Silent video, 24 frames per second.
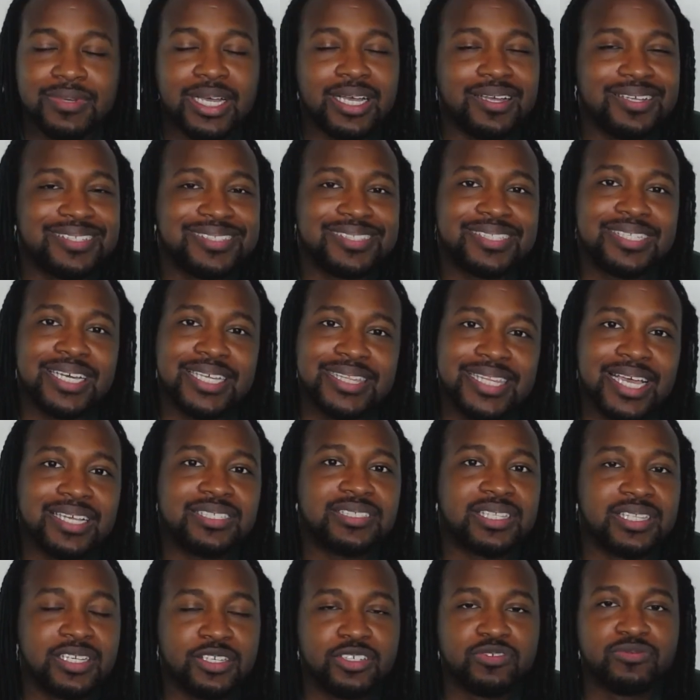that's a
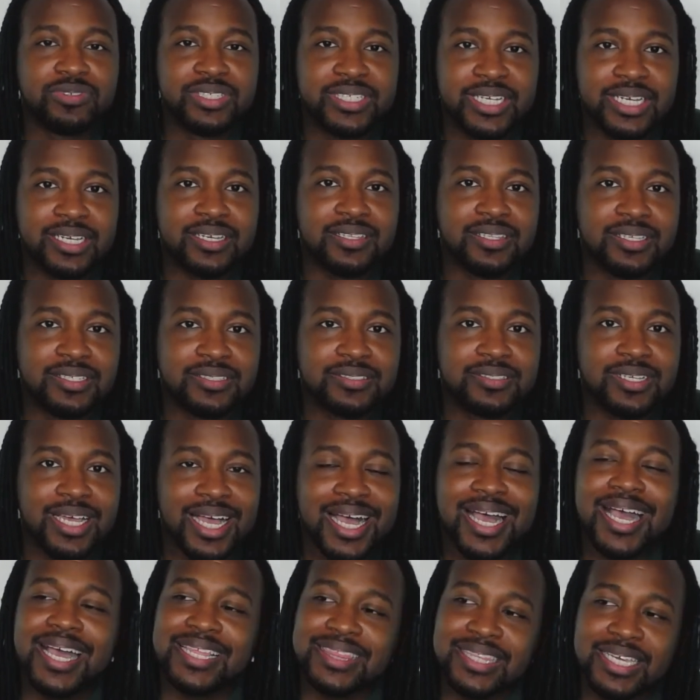little ridiculous.
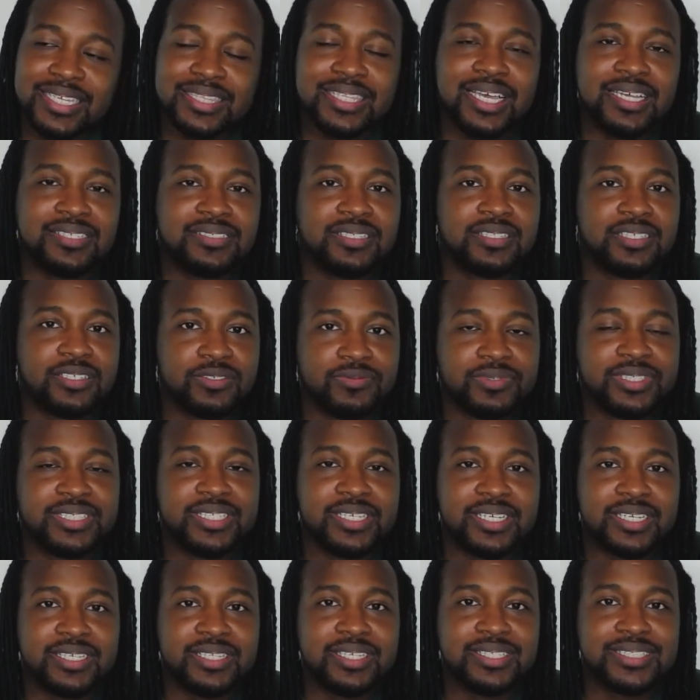I think that's a little
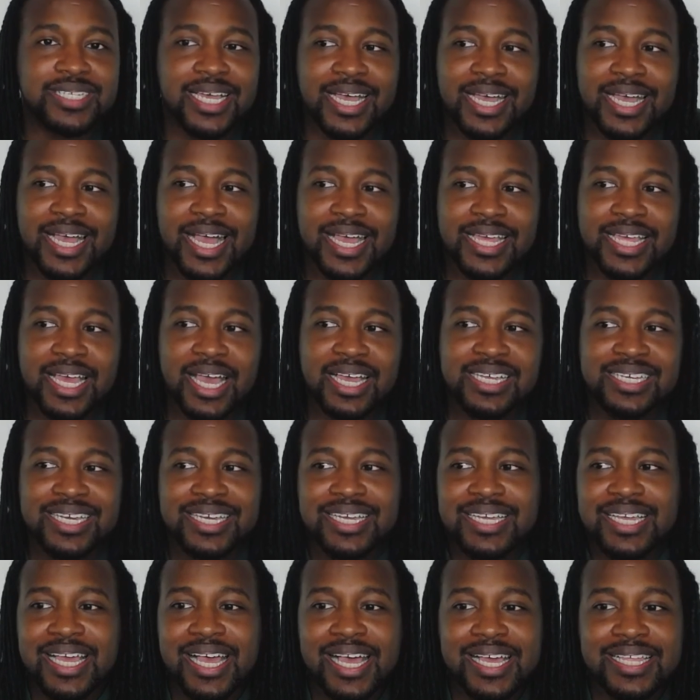ridiculous. I
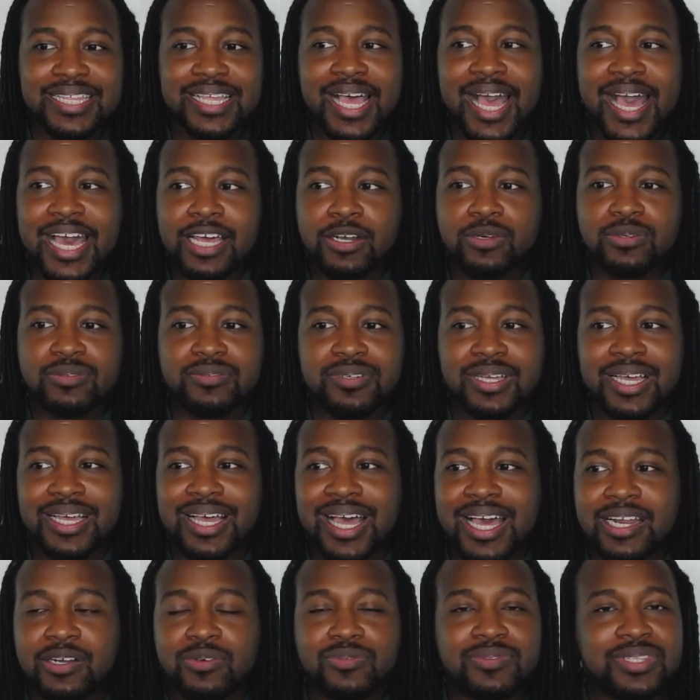
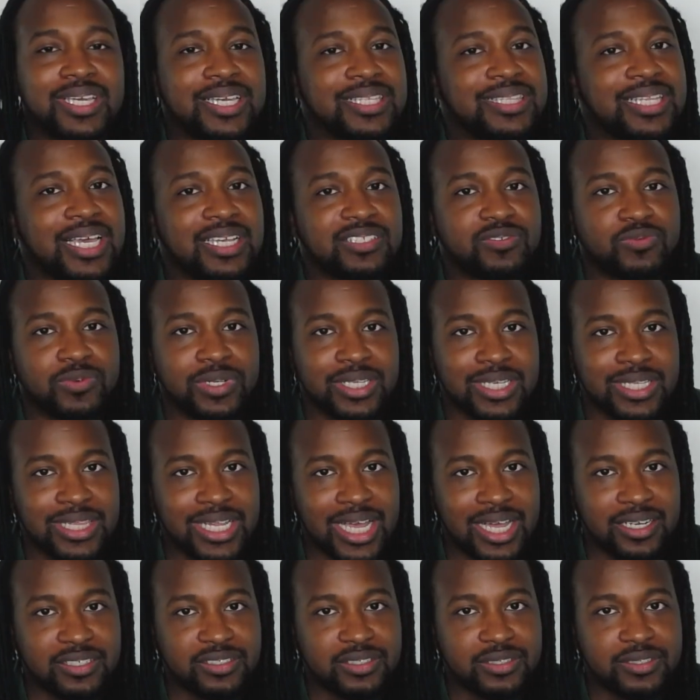don't think that's really
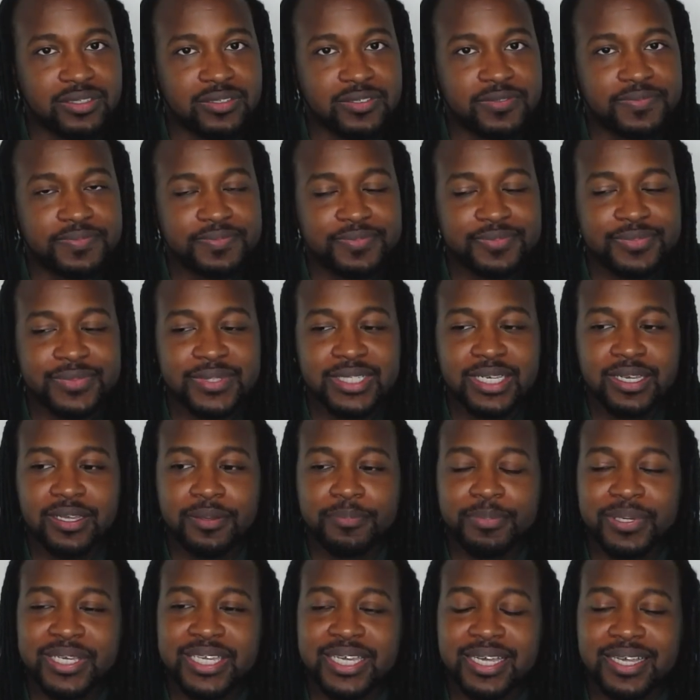logical,
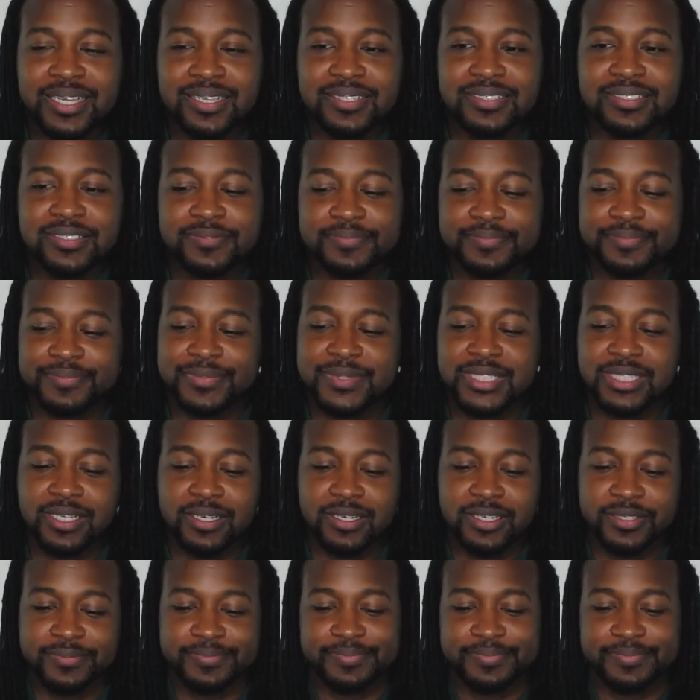because look,